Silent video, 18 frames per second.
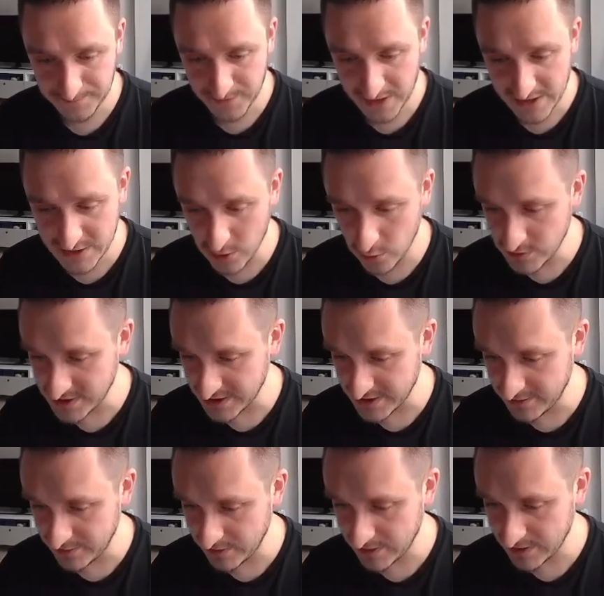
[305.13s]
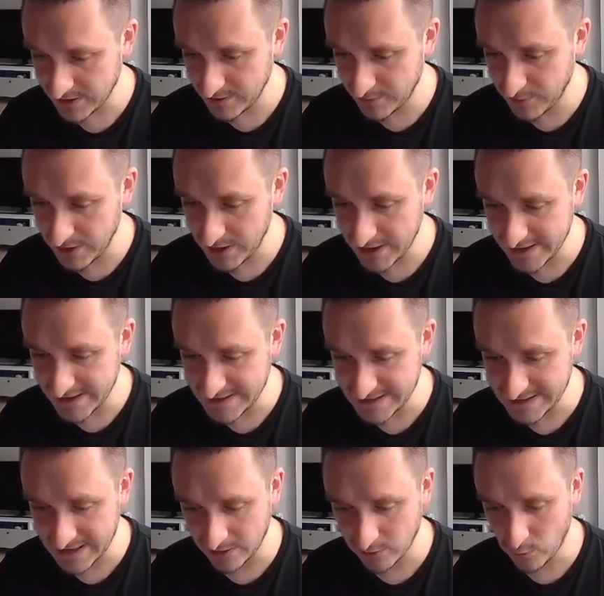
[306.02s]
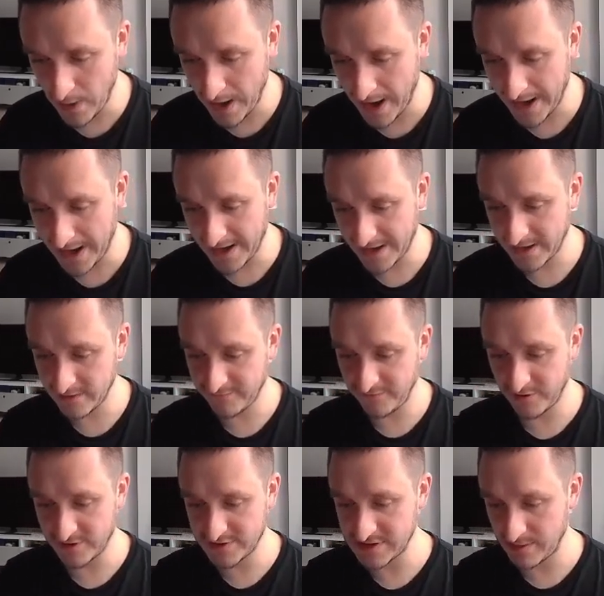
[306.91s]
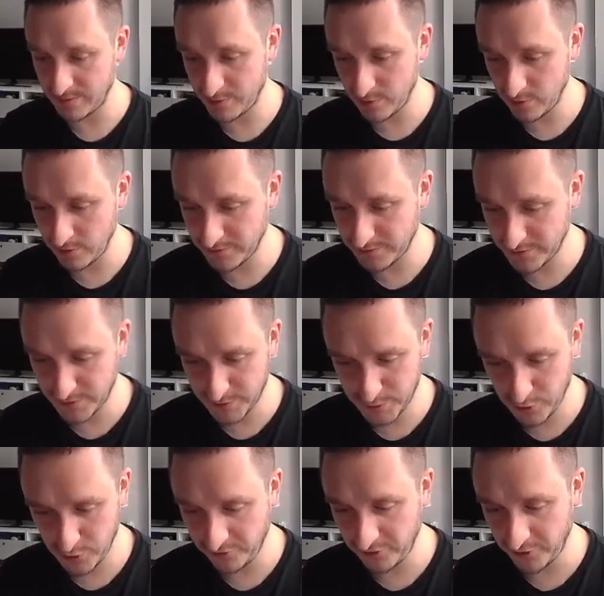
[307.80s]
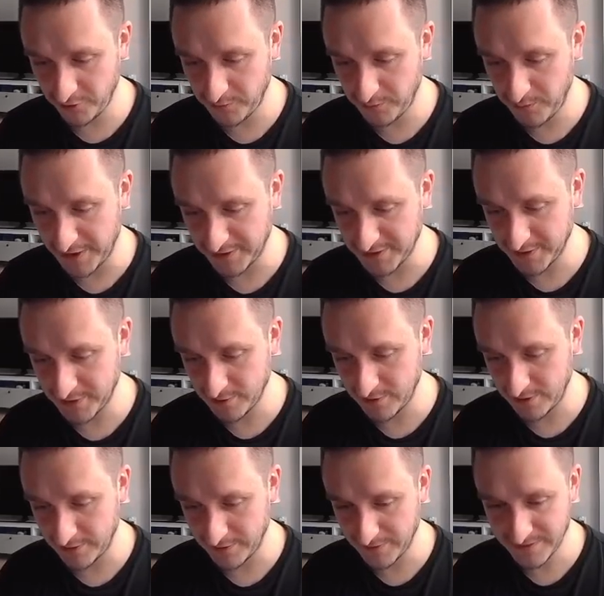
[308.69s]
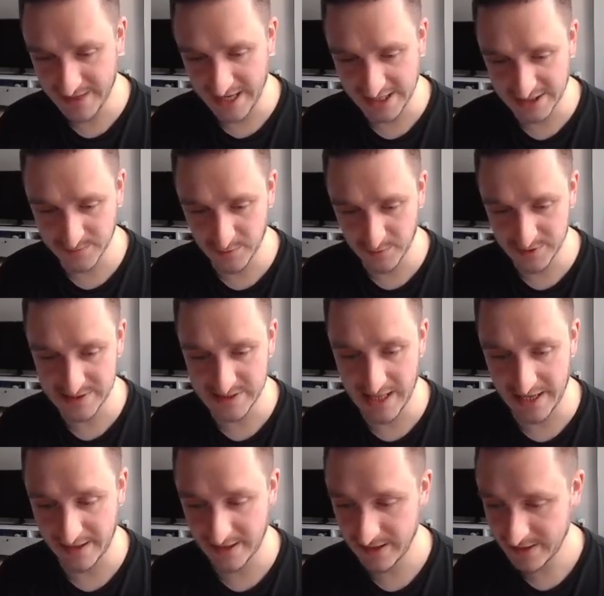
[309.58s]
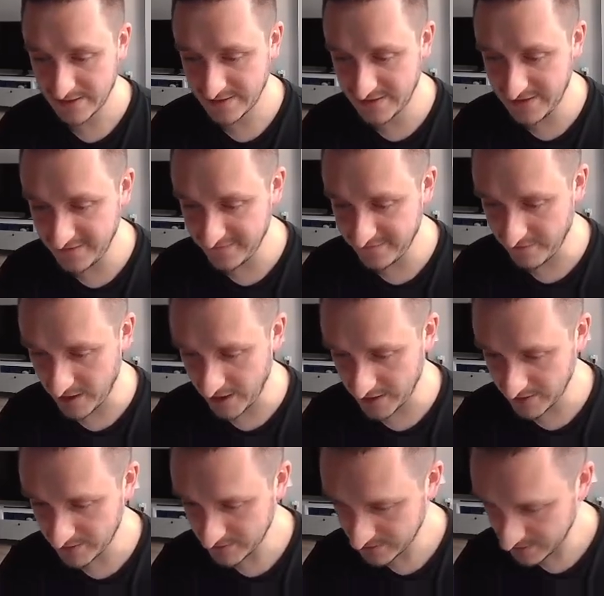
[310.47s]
So it's really, really easy that way. I can, for example, look for particular dashboards like DeFi.